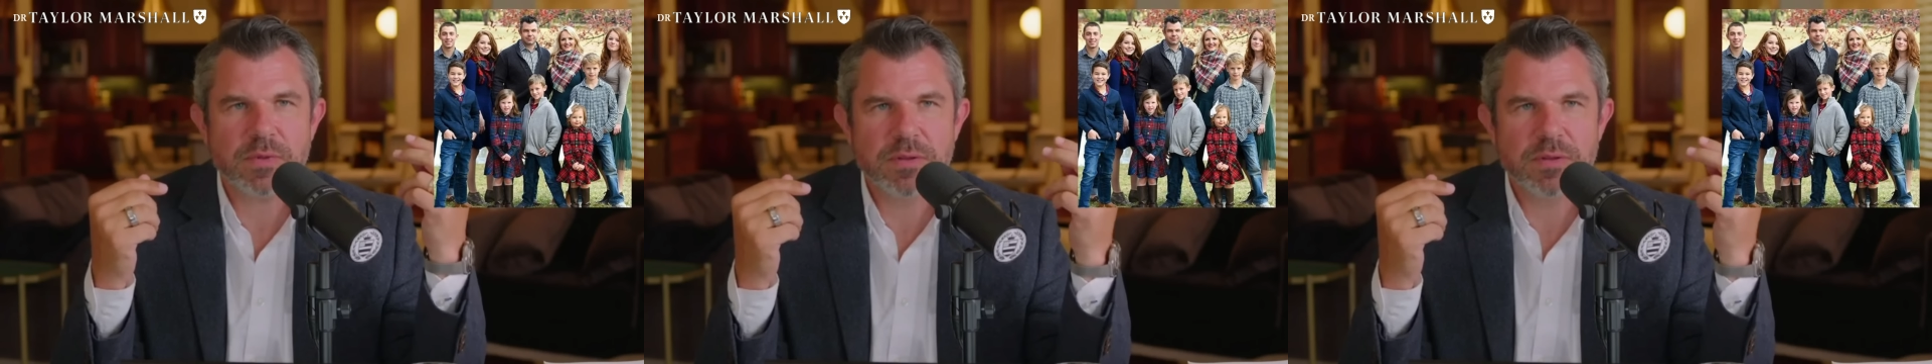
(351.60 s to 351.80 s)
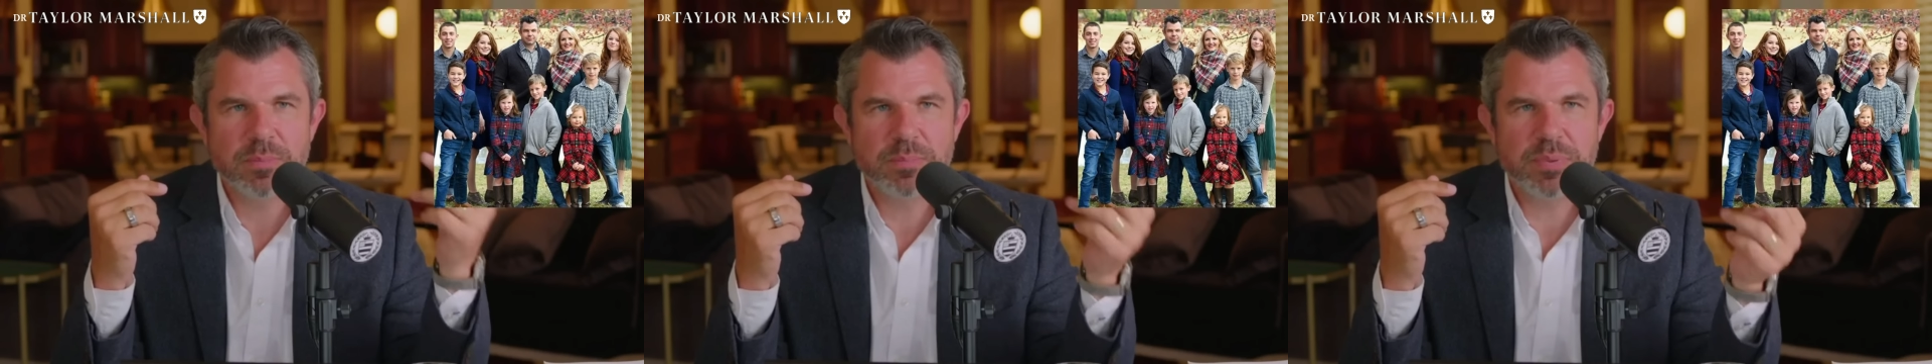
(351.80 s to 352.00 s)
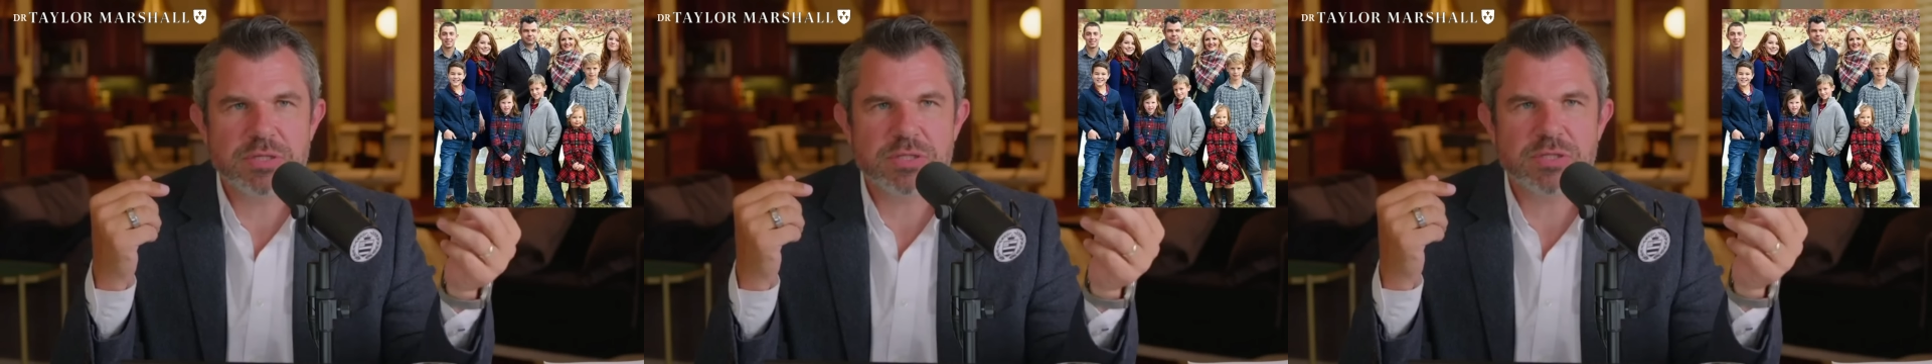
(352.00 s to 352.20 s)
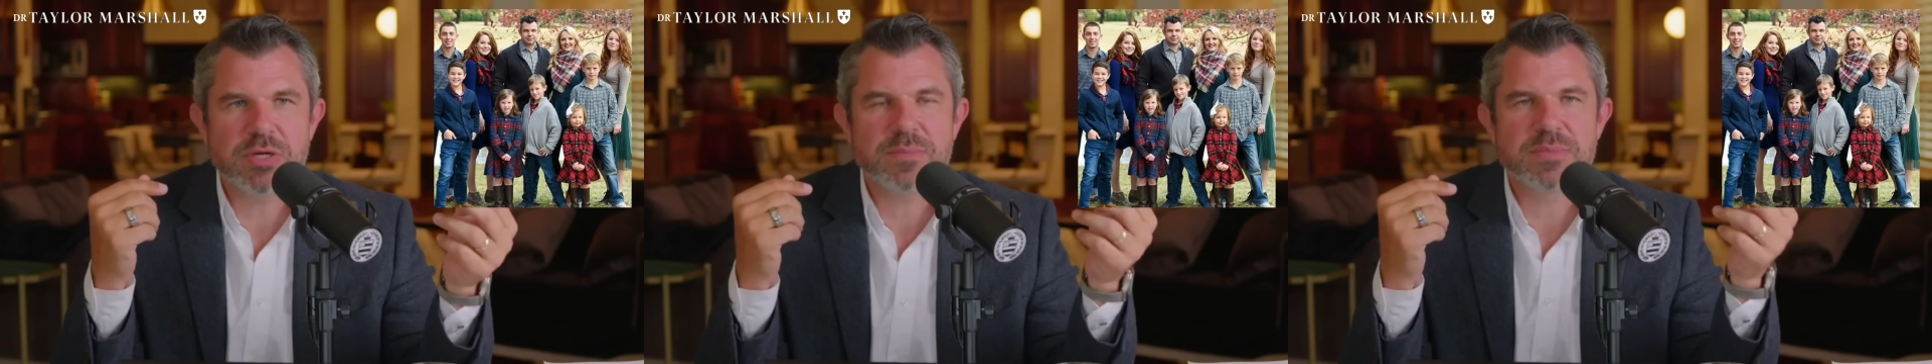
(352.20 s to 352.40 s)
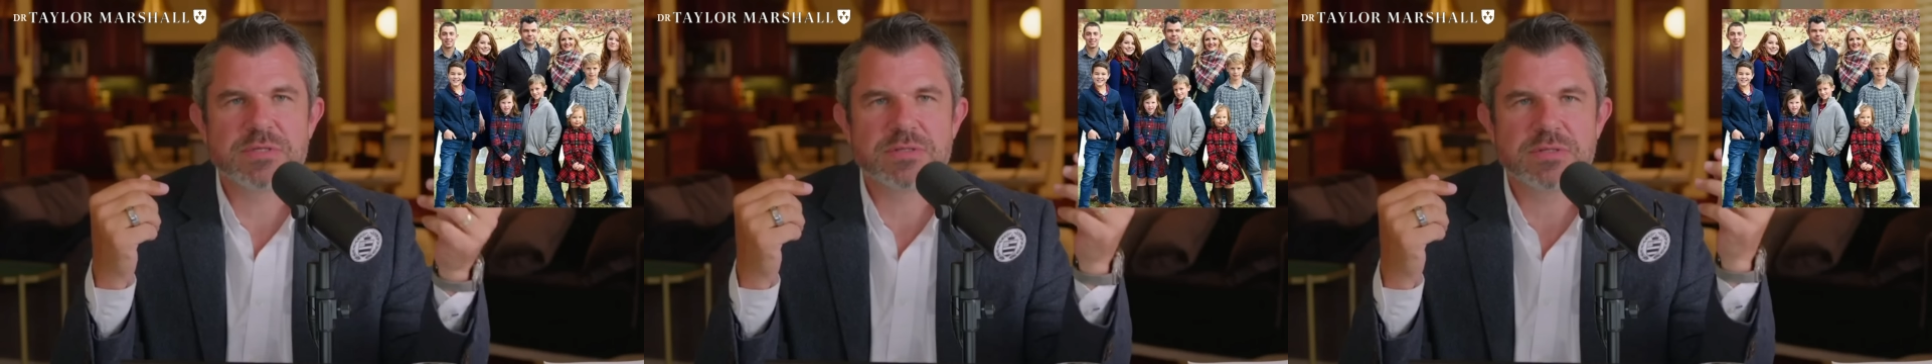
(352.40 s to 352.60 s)
the
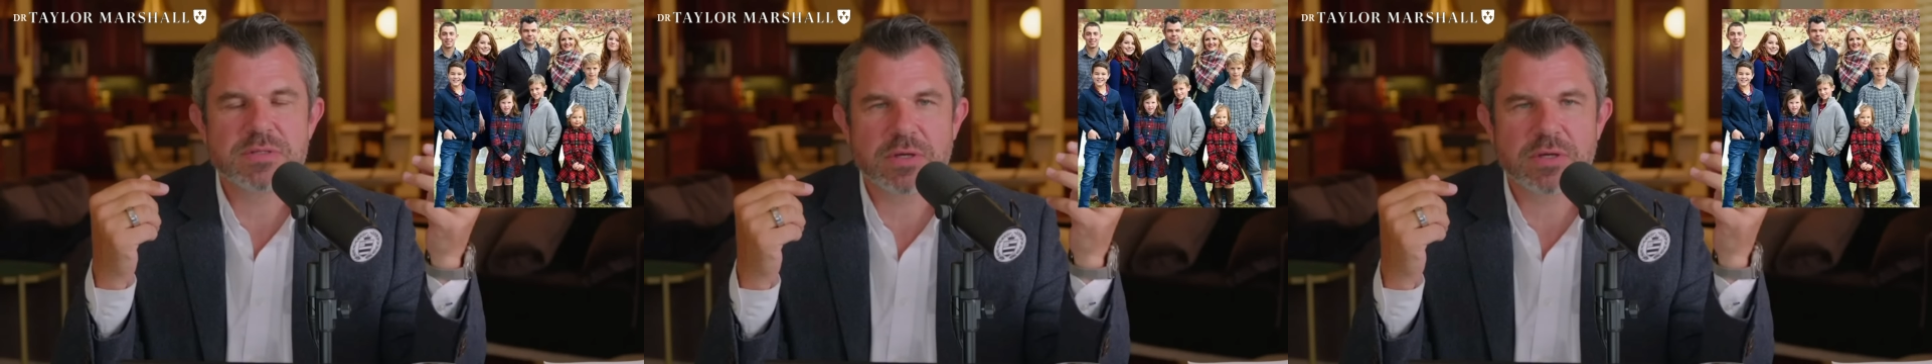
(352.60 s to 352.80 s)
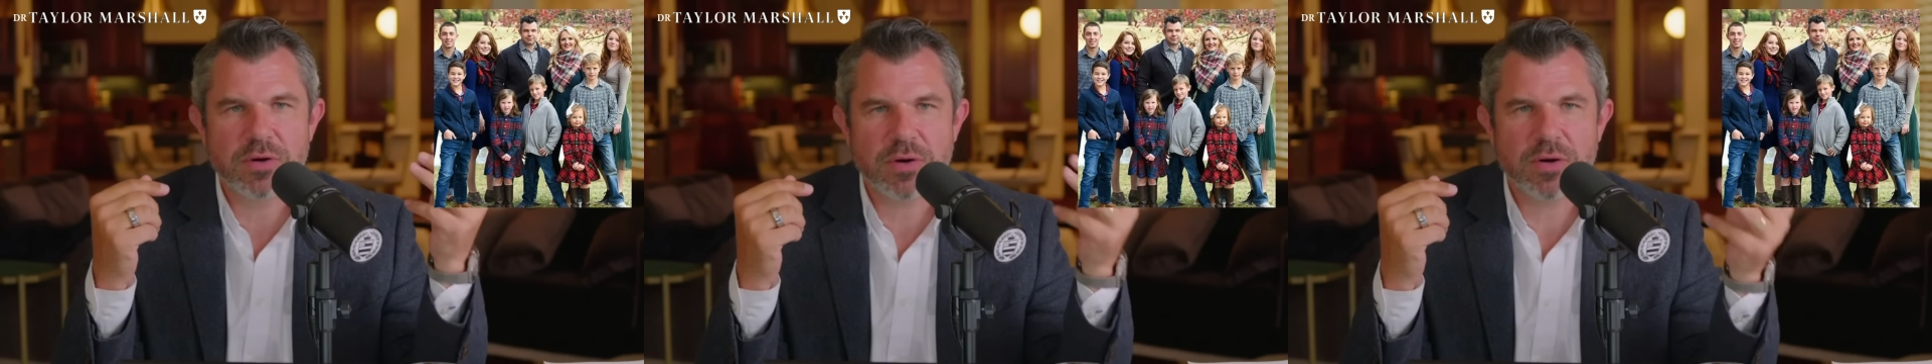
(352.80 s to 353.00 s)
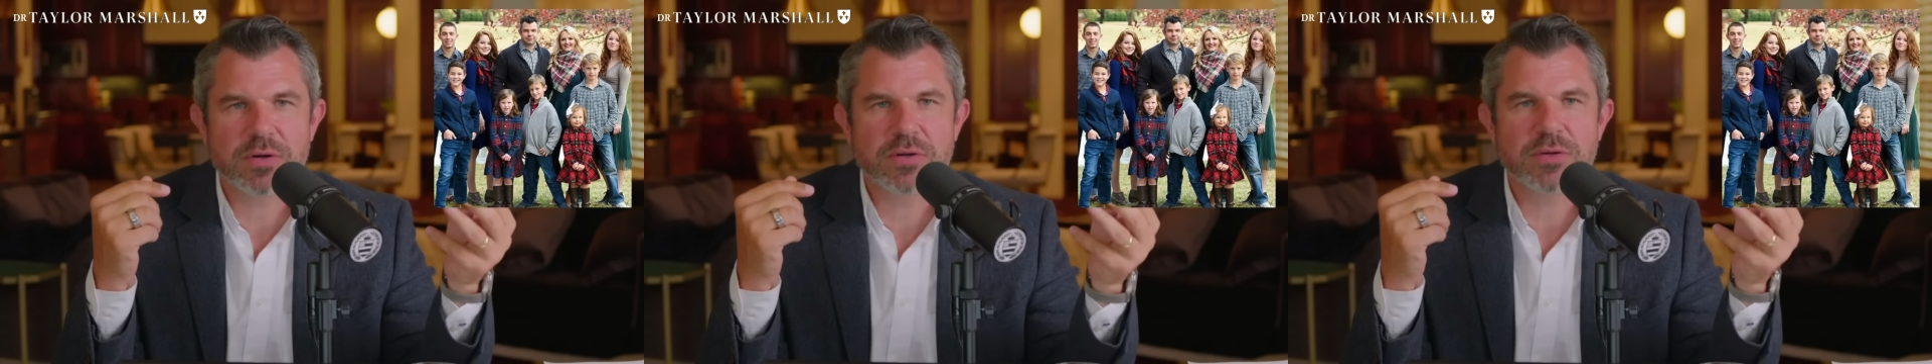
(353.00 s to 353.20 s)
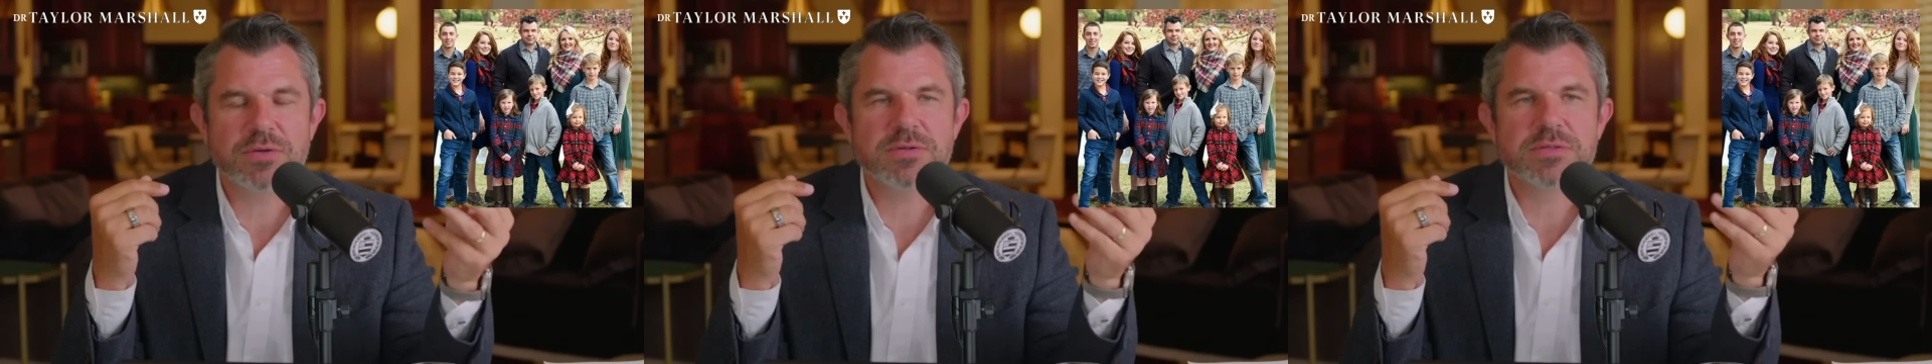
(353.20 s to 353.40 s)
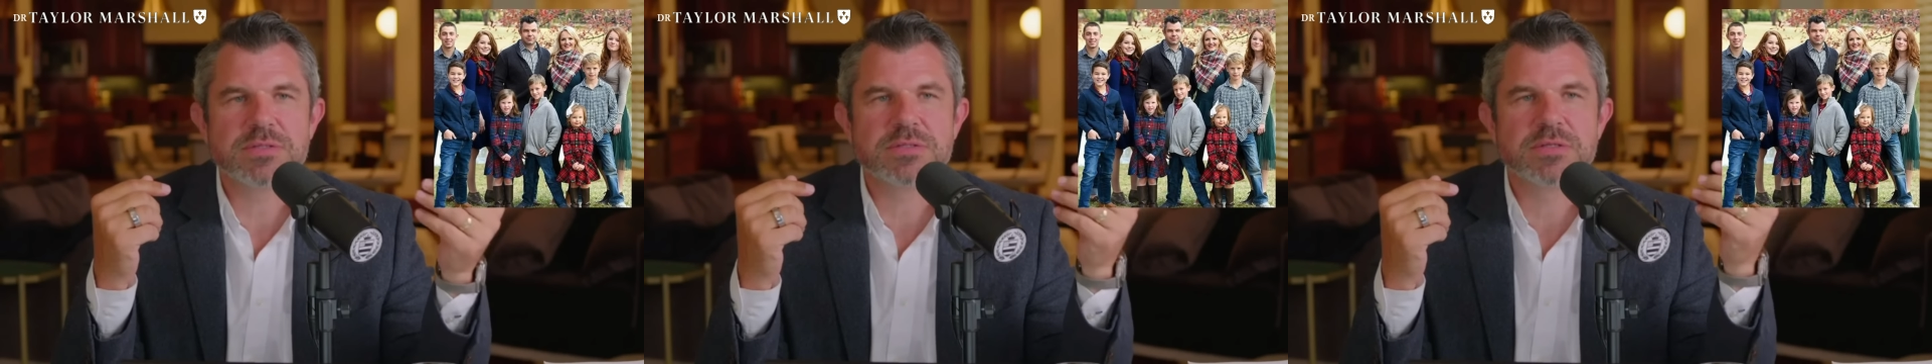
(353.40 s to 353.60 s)
bishops, the
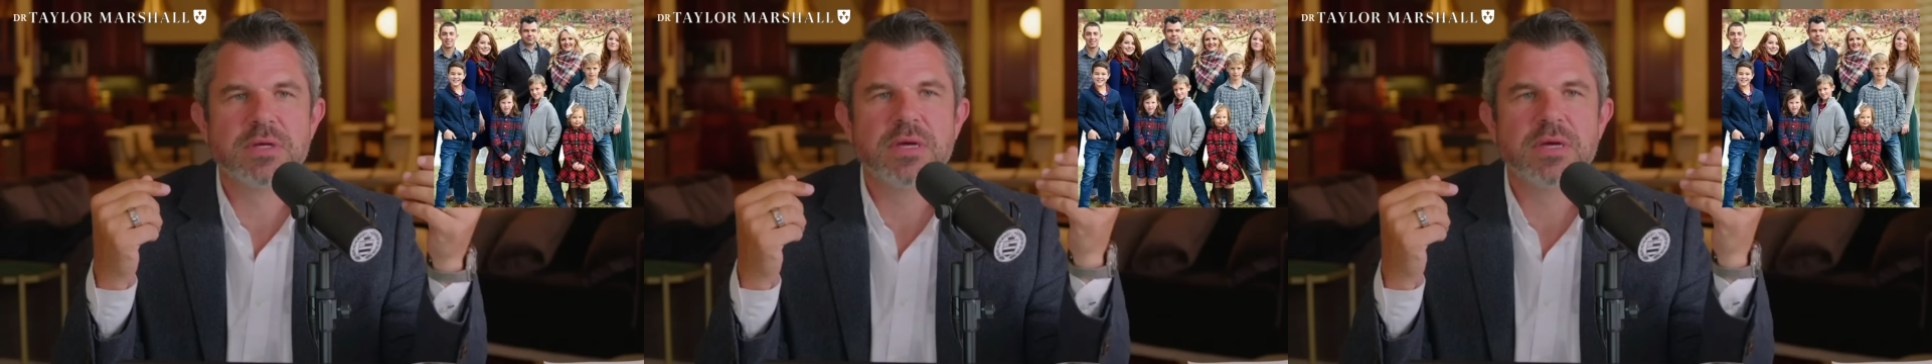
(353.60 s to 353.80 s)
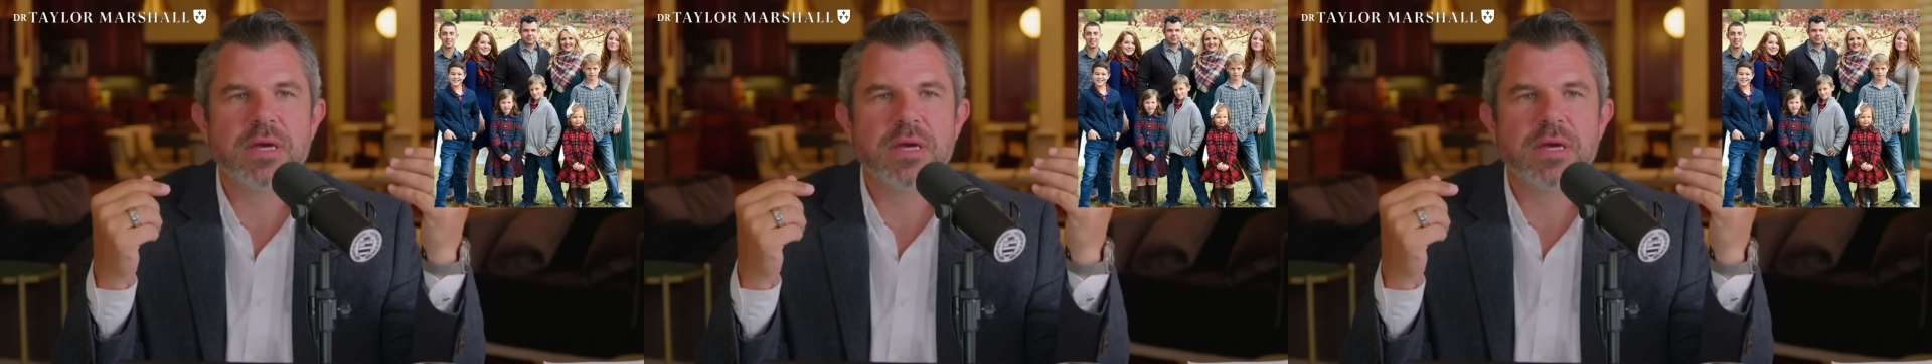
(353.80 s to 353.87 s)
cardinals,